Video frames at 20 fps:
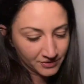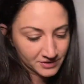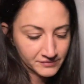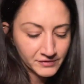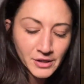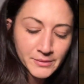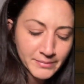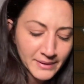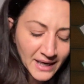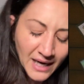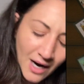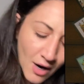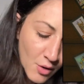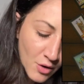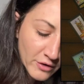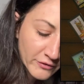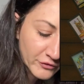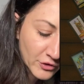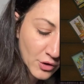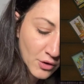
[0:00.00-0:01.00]
It's a very
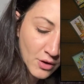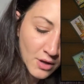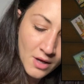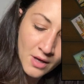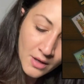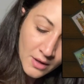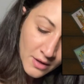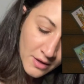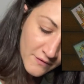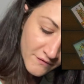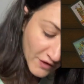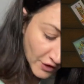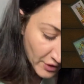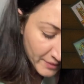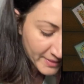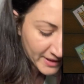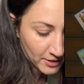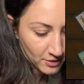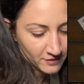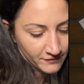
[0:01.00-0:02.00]
powerful, very
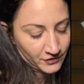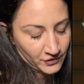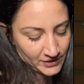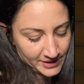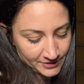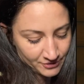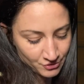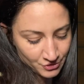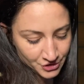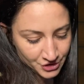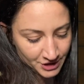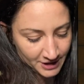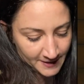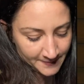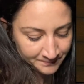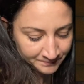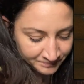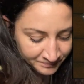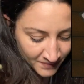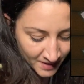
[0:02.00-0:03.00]
powerful energy.
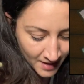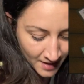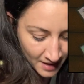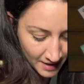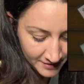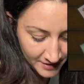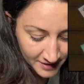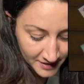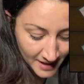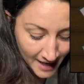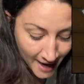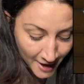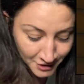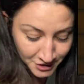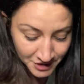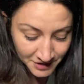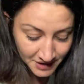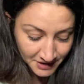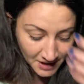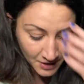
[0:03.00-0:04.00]
And then the
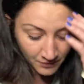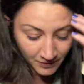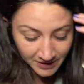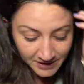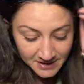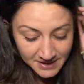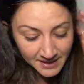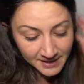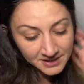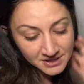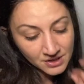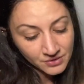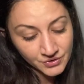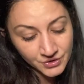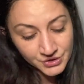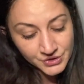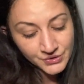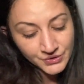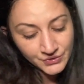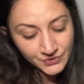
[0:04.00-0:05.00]
action that they want to take
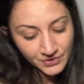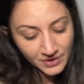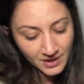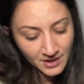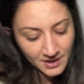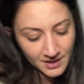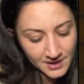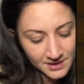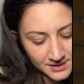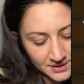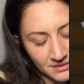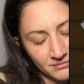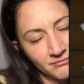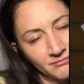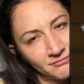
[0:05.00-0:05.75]
towards you, you guys